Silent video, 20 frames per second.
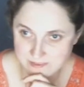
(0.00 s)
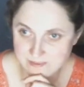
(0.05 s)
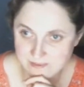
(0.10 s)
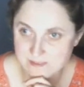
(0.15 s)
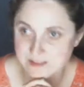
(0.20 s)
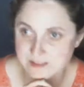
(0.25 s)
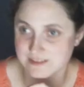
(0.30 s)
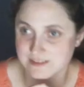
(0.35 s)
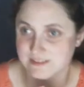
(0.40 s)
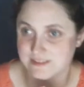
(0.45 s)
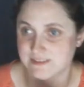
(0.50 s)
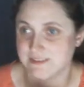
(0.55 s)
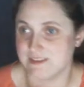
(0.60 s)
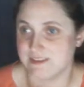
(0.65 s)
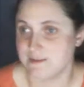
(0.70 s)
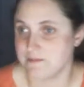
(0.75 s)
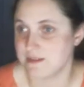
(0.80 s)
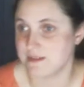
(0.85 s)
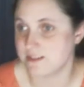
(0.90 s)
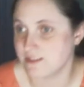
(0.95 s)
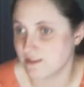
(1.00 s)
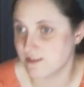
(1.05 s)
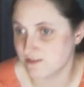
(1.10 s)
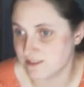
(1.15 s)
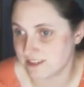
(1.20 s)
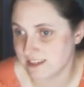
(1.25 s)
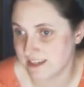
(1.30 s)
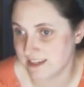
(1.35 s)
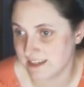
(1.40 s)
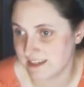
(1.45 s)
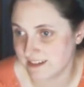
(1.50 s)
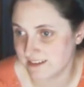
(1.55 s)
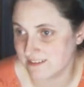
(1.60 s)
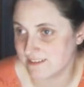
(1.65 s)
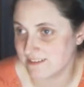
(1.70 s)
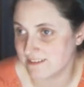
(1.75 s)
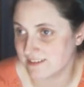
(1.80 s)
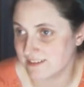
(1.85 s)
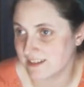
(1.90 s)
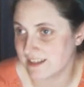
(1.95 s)
This is Cinnamon Toastkin.
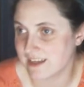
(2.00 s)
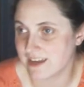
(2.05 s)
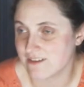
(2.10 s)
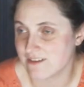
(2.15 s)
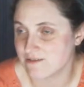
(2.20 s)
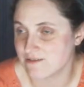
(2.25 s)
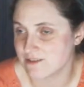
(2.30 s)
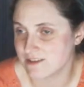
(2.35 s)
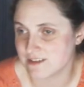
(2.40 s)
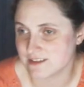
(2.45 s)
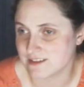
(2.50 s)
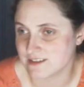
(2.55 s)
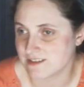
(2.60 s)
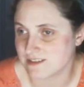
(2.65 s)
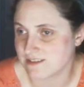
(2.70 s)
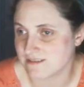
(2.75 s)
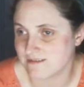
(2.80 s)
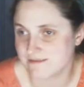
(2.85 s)
Like, I was just